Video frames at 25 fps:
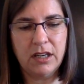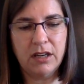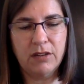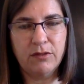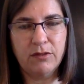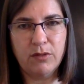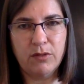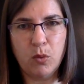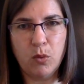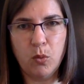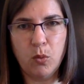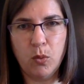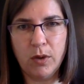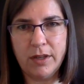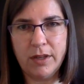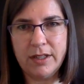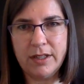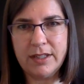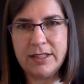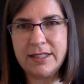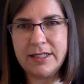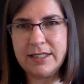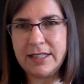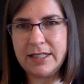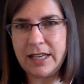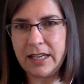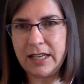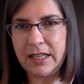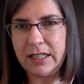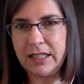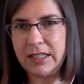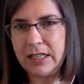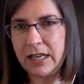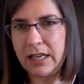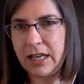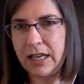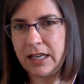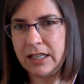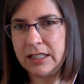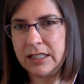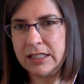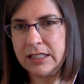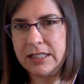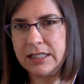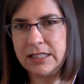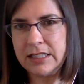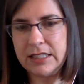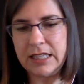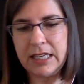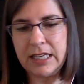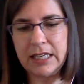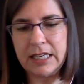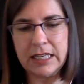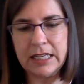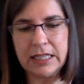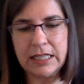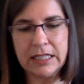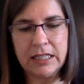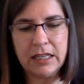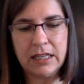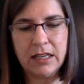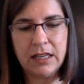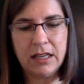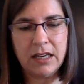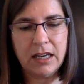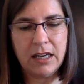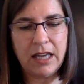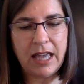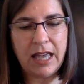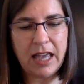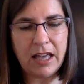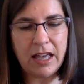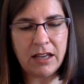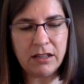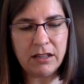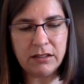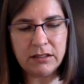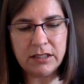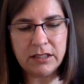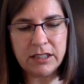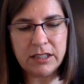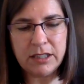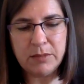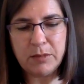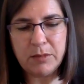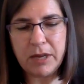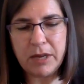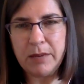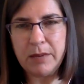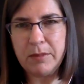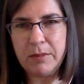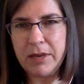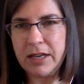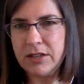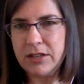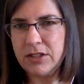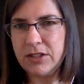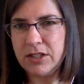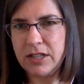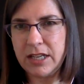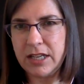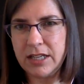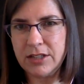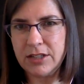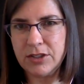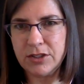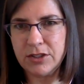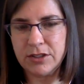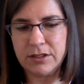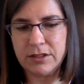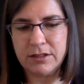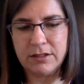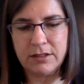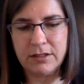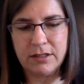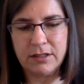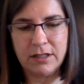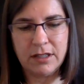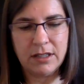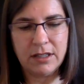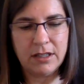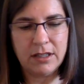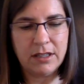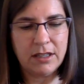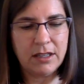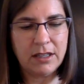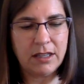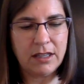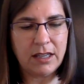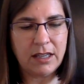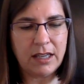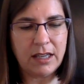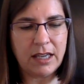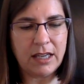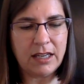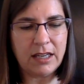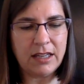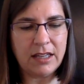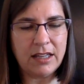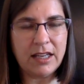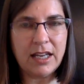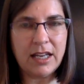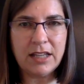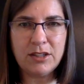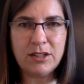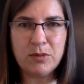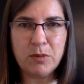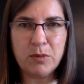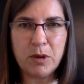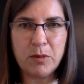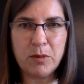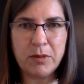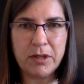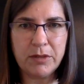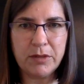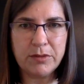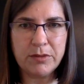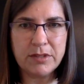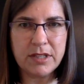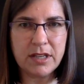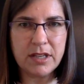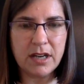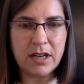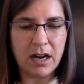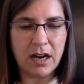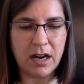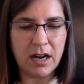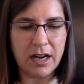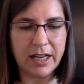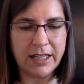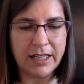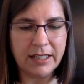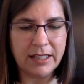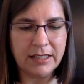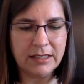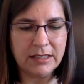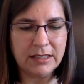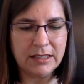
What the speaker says: For 1 second I had seen it, held it in my imagination, and in the next moment it was gone.